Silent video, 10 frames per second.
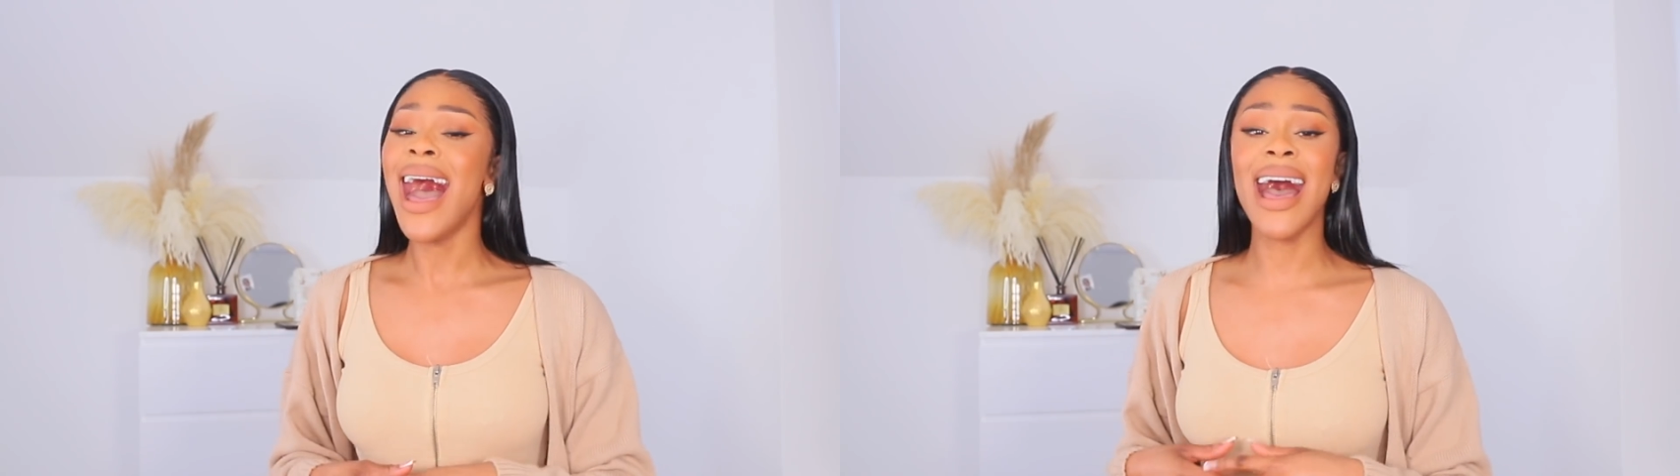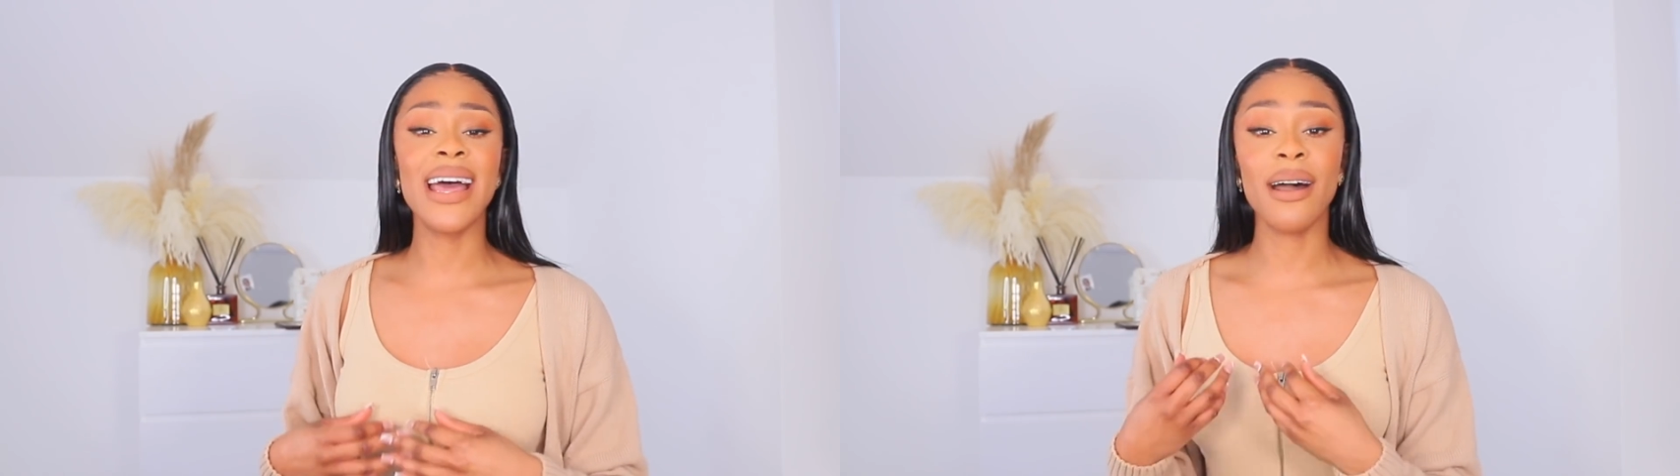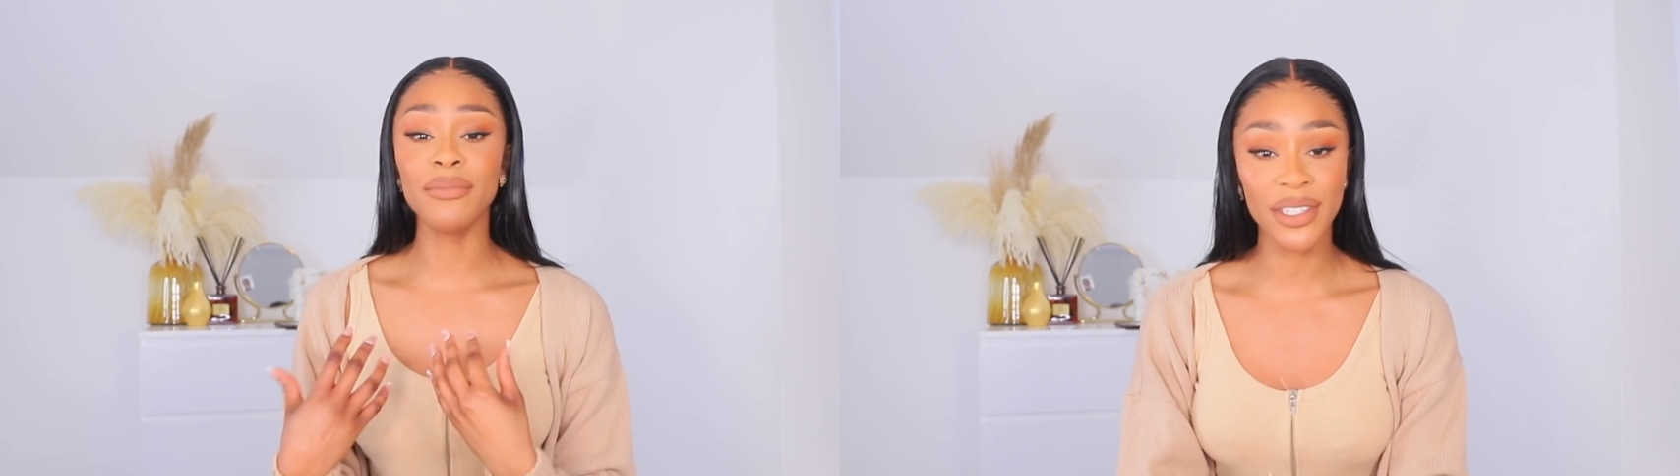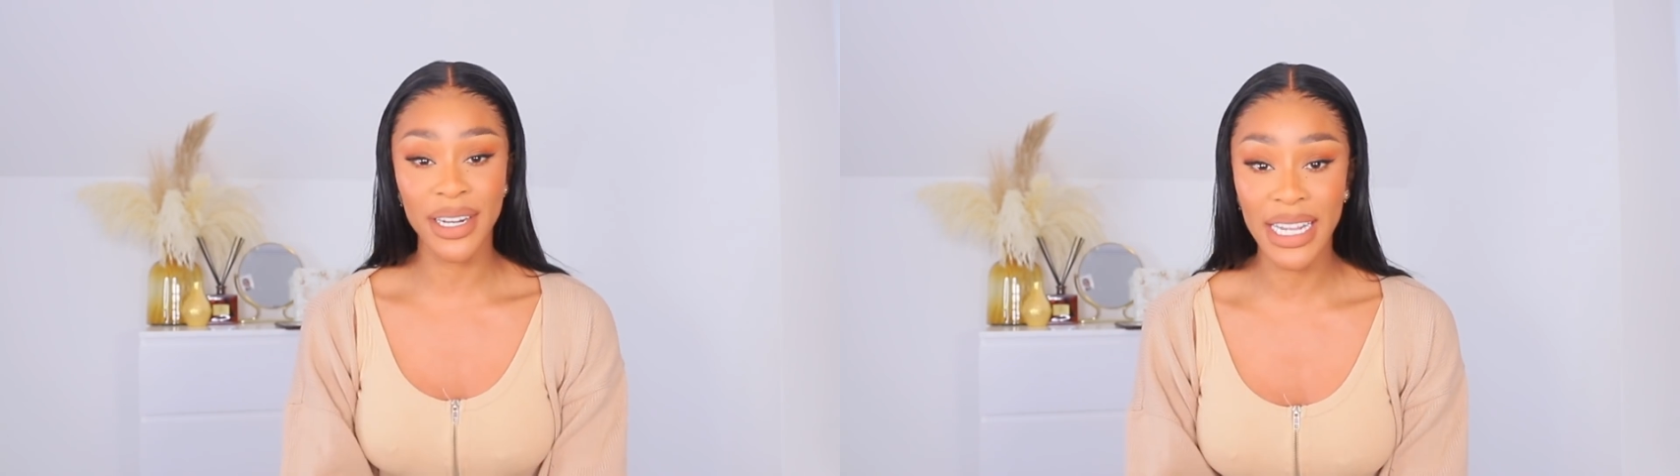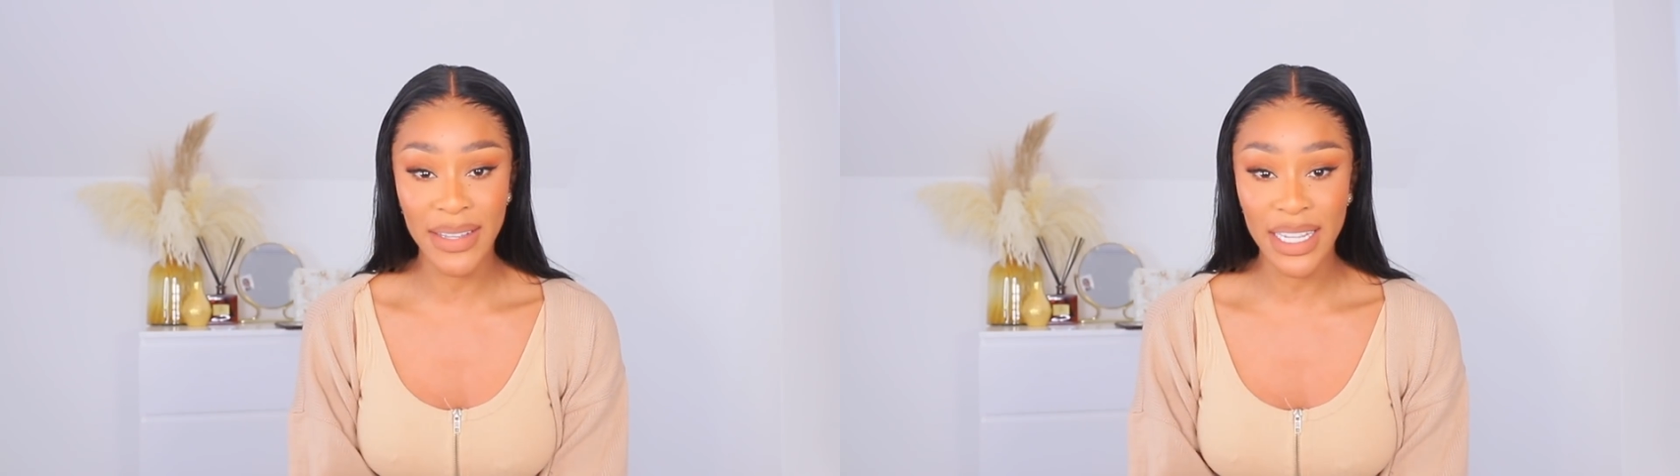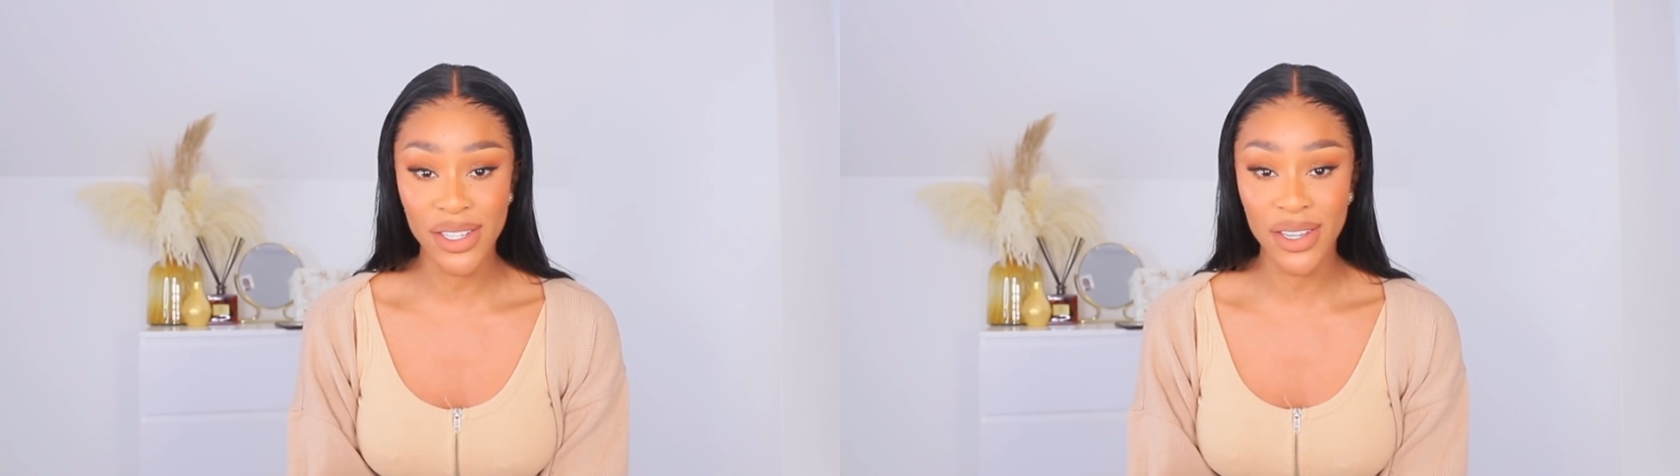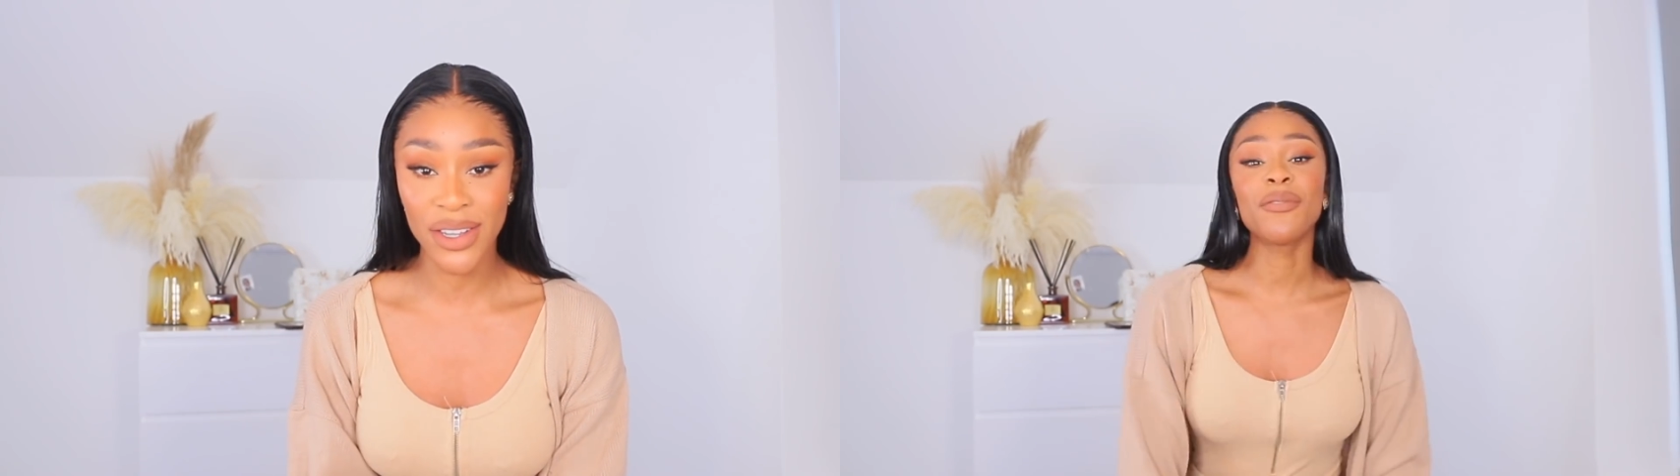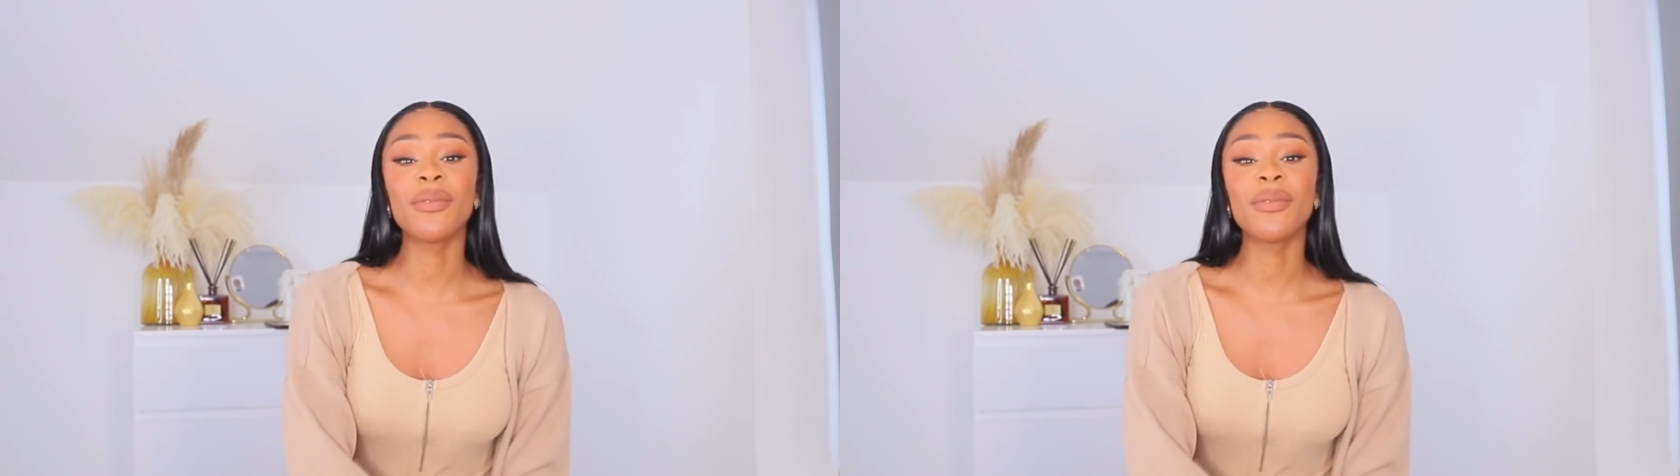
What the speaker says: and I'm just gonna give that to you.